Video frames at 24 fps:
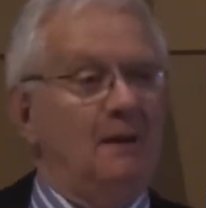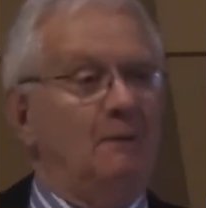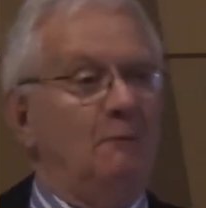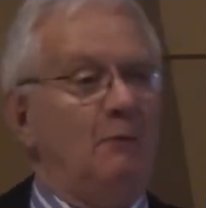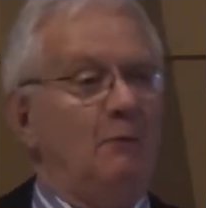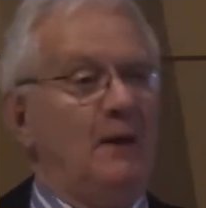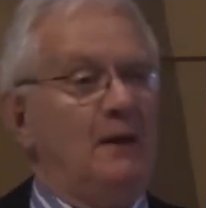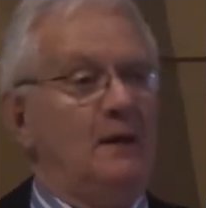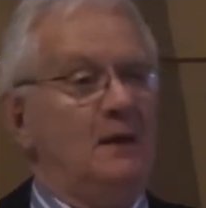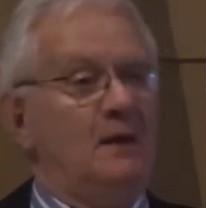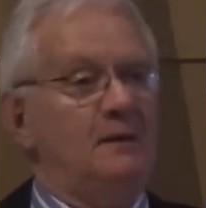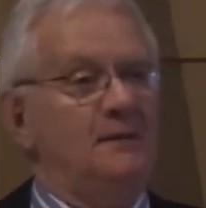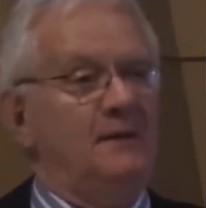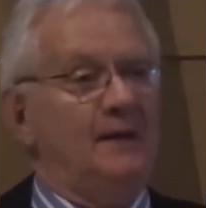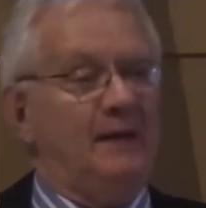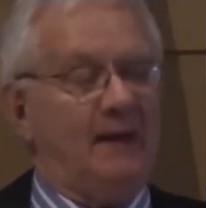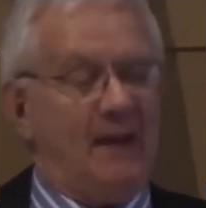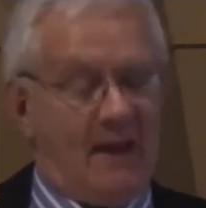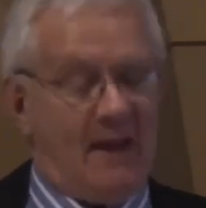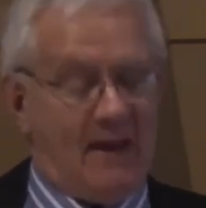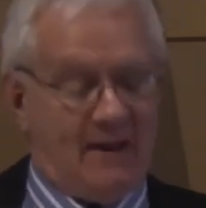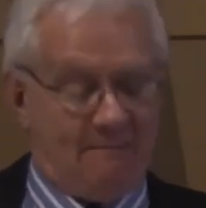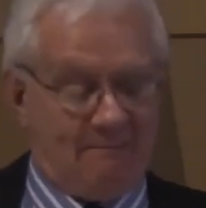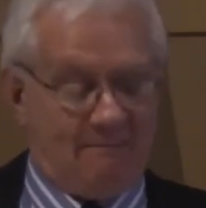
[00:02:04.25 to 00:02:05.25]
when nothing
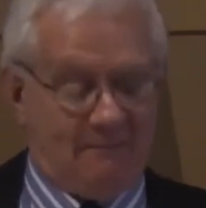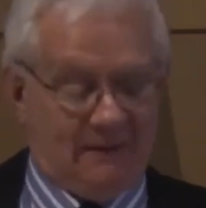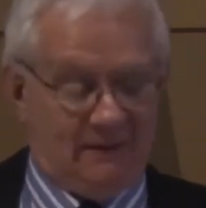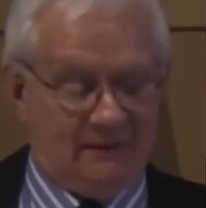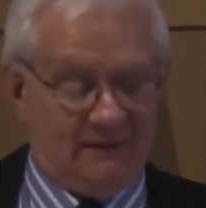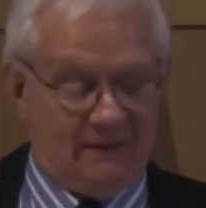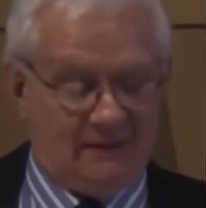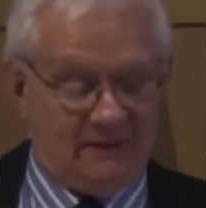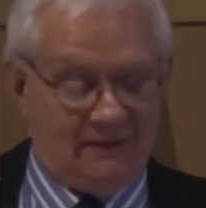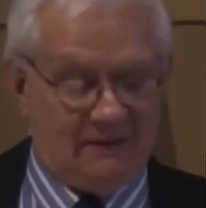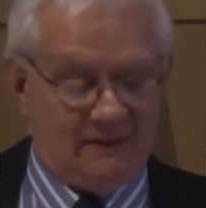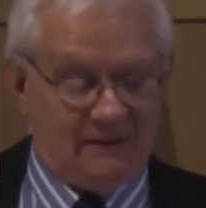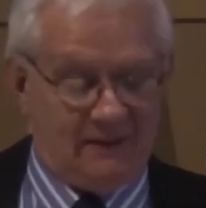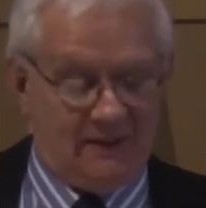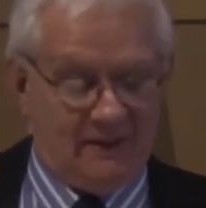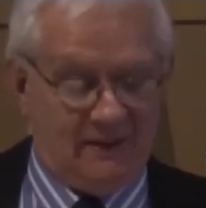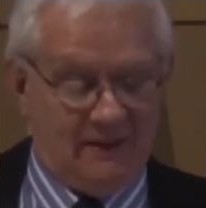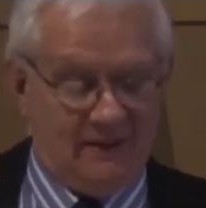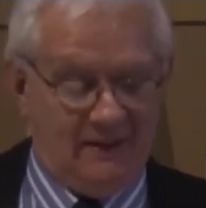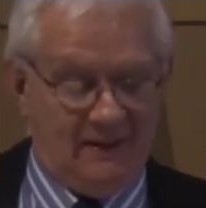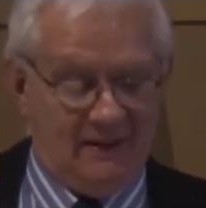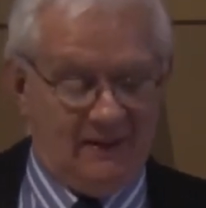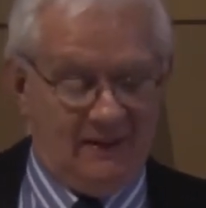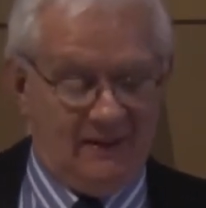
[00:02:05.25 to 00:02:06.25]
happens,
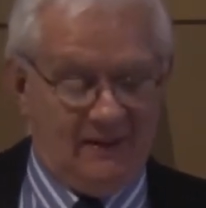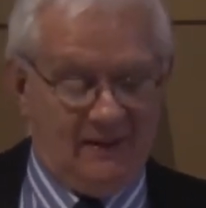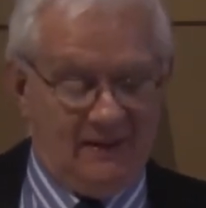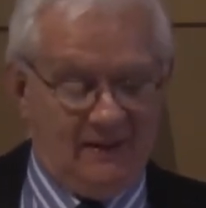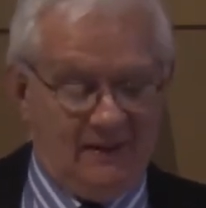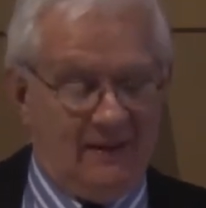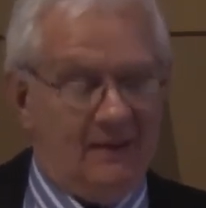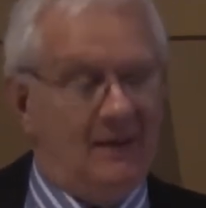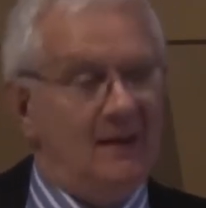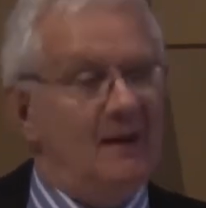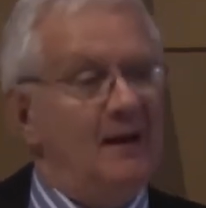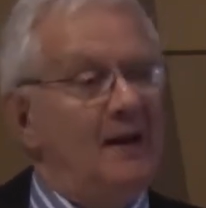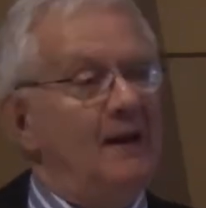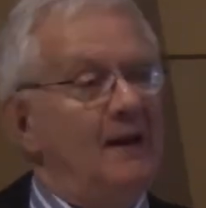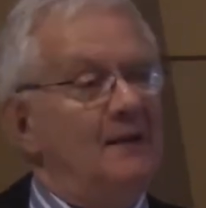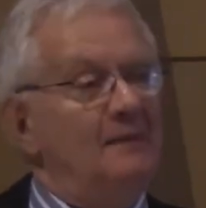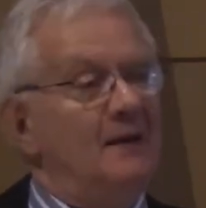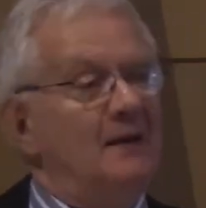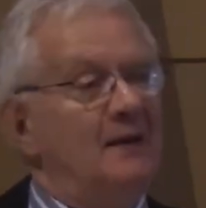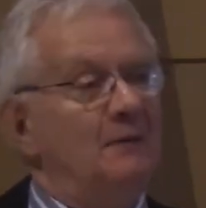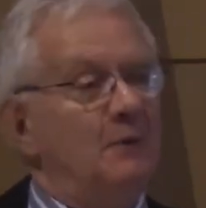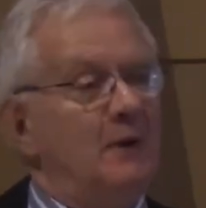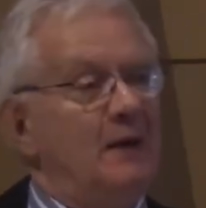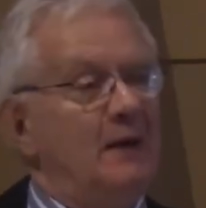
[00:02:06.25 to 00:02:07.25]
and
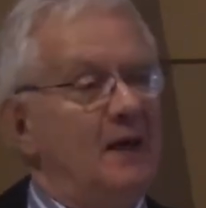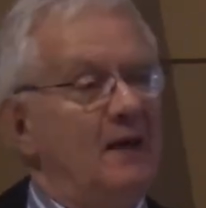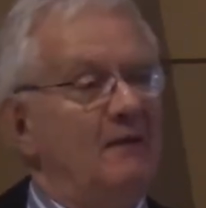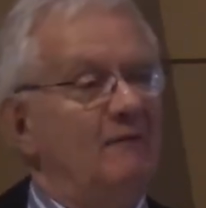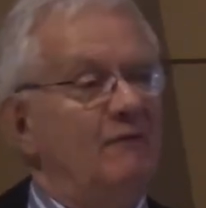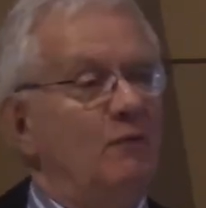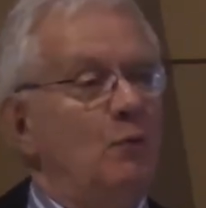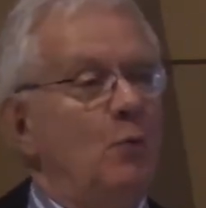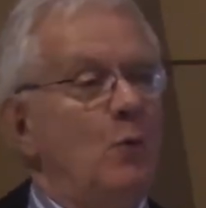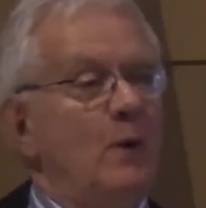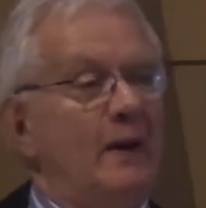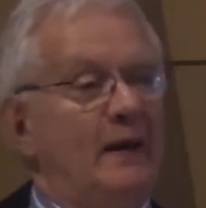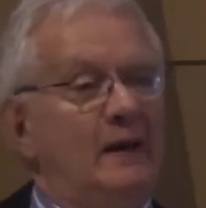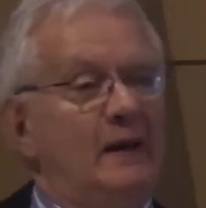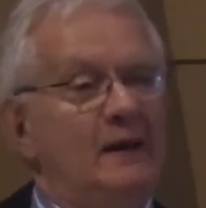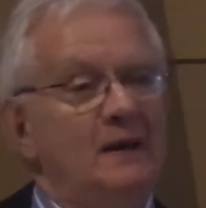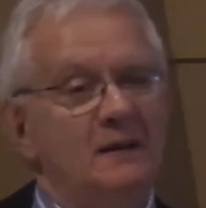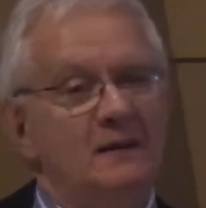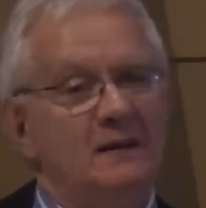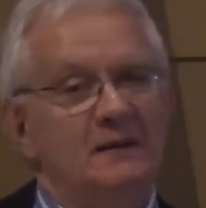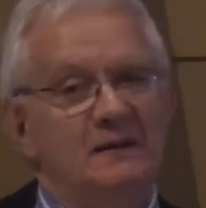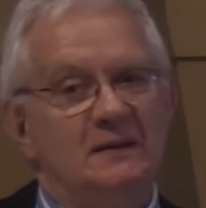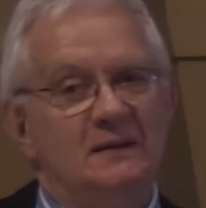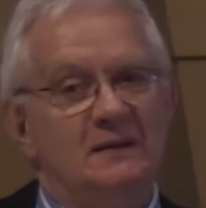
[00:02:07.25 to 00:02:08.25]
then we have
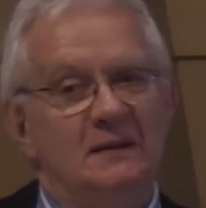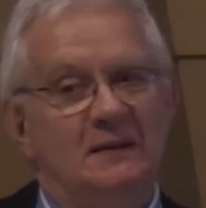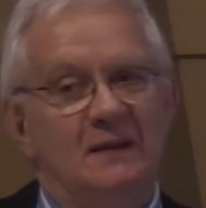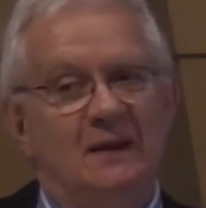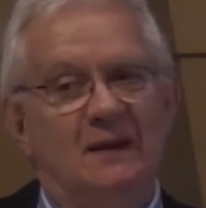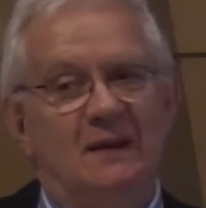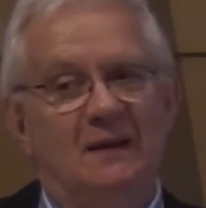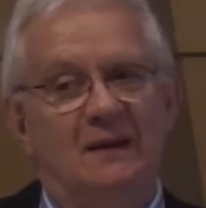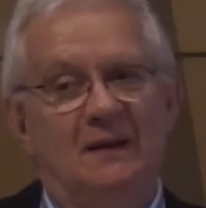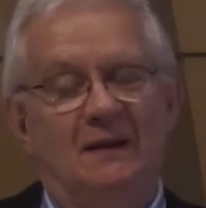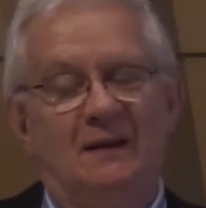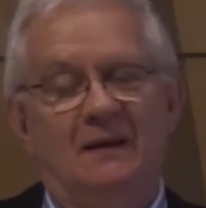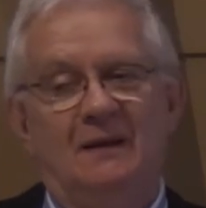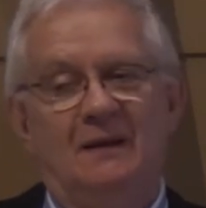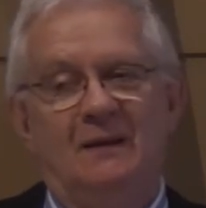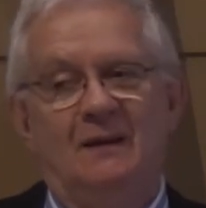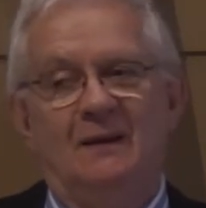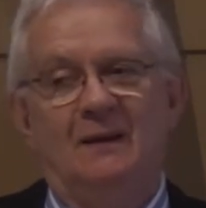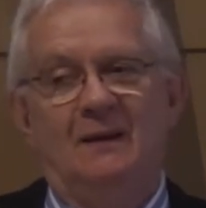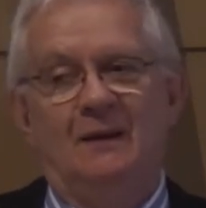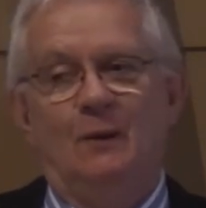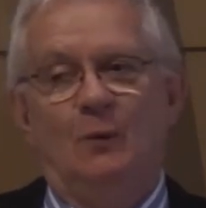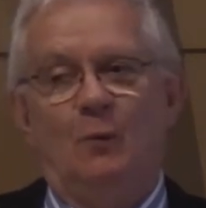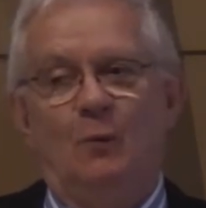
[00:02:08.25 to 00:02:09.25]
weeks
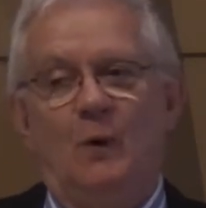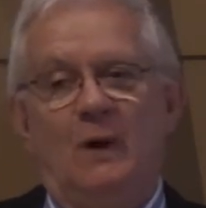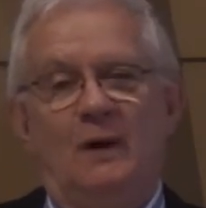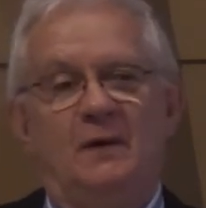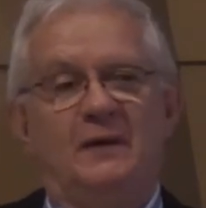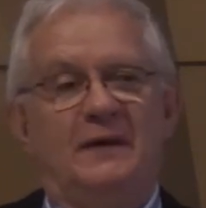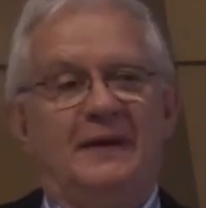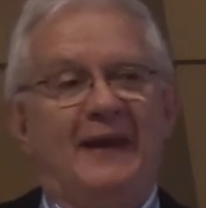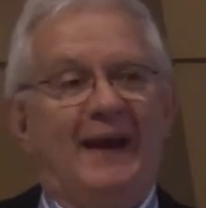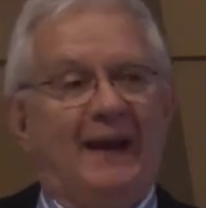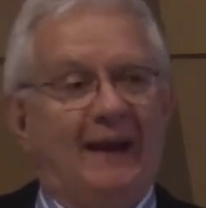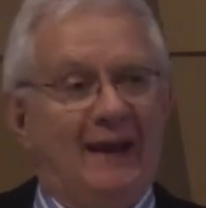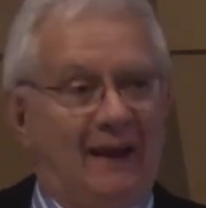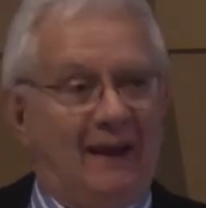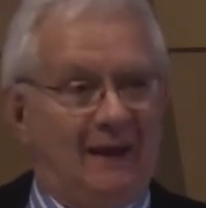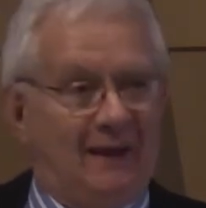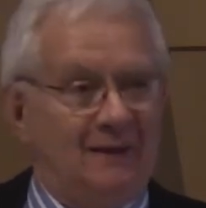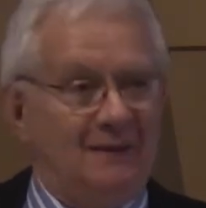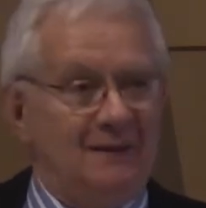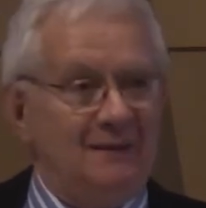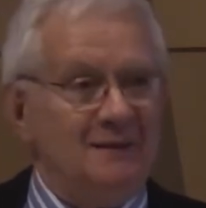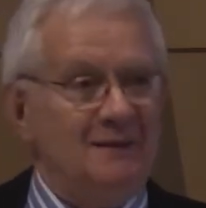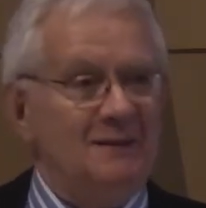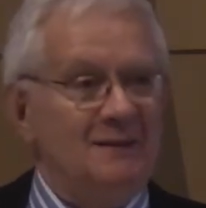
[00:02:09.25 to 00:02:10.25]
where
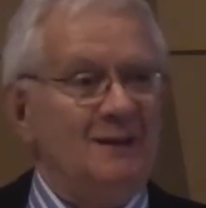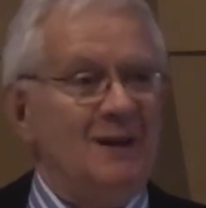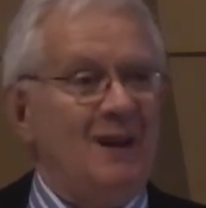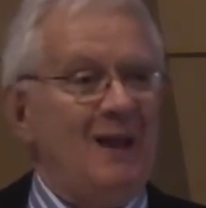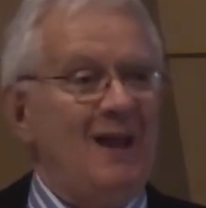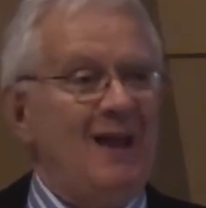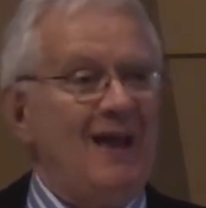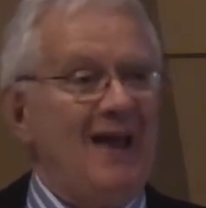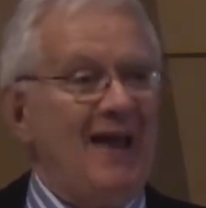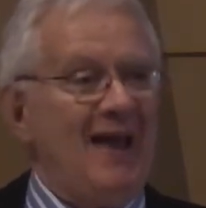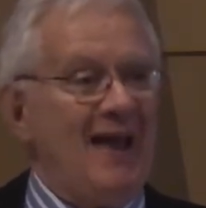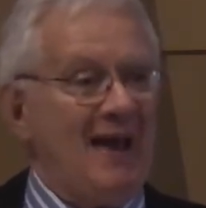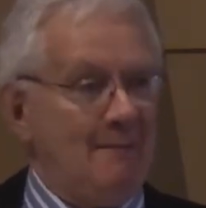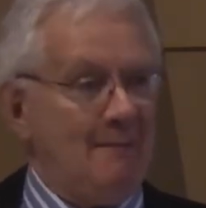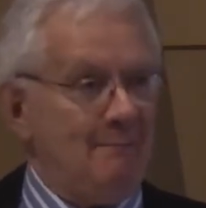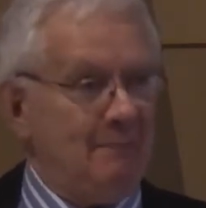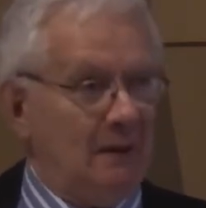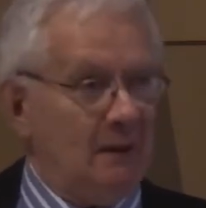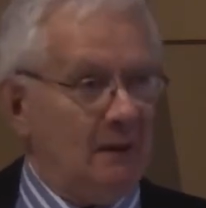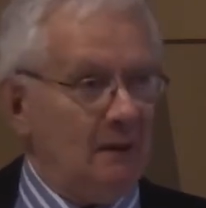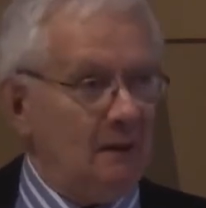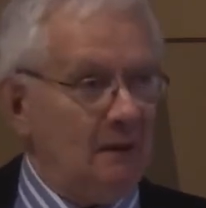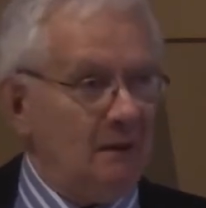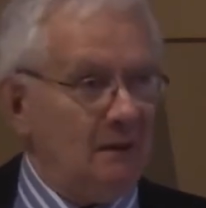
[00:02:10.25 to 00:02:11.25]
decades
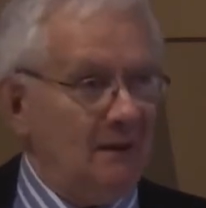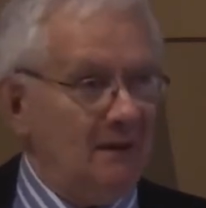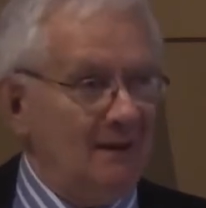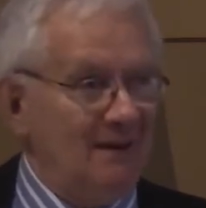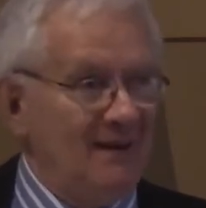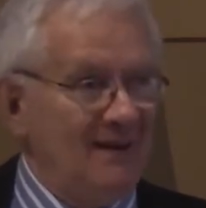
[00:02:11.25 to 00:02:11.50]
happen.